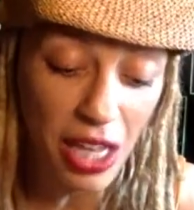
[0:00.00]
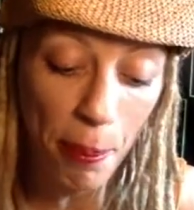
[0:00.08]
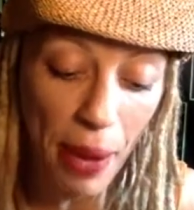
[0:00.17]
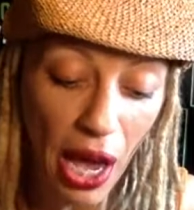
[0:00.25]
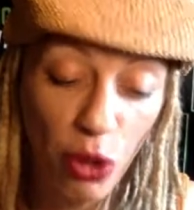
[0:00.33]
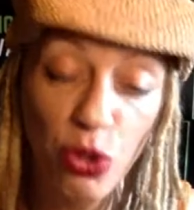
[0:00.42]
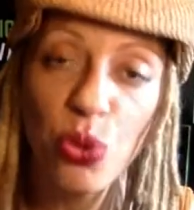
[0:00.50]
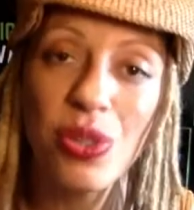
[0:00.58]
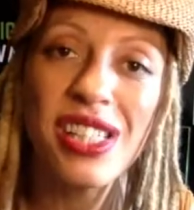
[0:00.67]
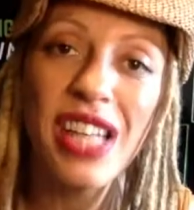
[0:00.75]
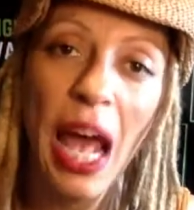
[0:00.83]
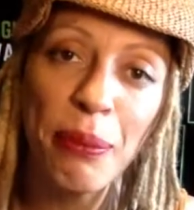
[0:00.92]
about you
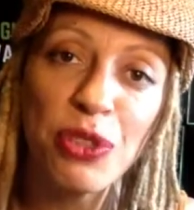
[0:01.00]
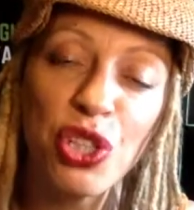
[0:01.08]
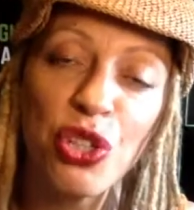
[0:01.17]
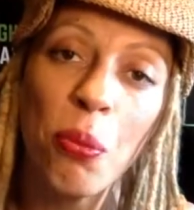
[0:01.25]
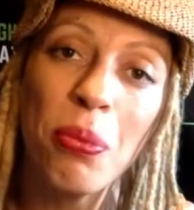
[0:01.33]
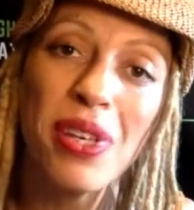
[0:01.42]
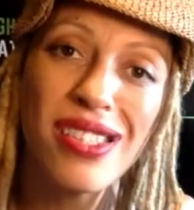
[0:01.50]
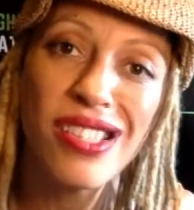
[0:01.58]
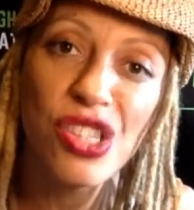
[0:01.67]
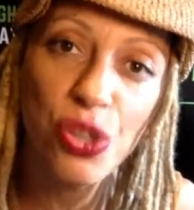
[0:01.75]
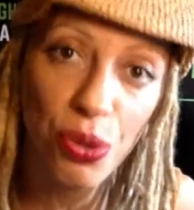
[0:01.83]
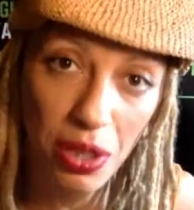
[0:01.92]
establishing your
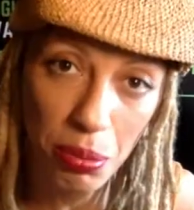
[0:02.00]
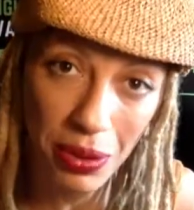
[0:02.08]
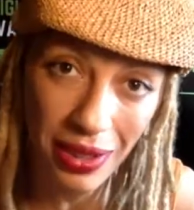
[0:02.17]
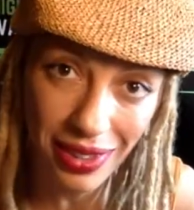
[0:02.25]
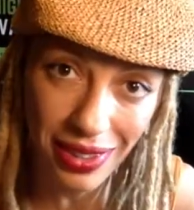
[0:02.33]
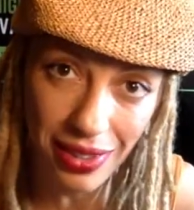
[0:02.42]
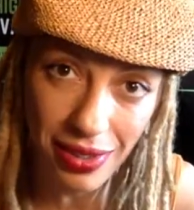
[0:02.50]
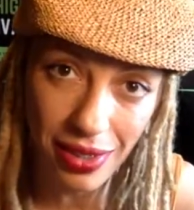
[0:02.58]
business credibility.